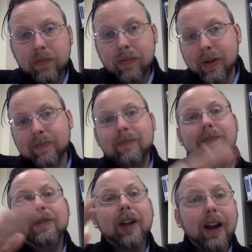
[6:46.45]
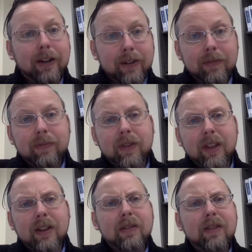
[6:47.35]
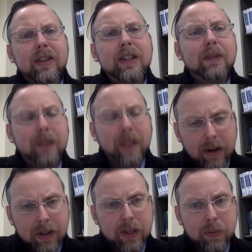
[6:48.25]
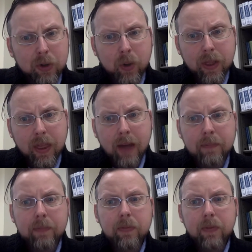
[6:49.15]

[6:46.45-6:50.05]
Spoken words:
the style, the similarities between them.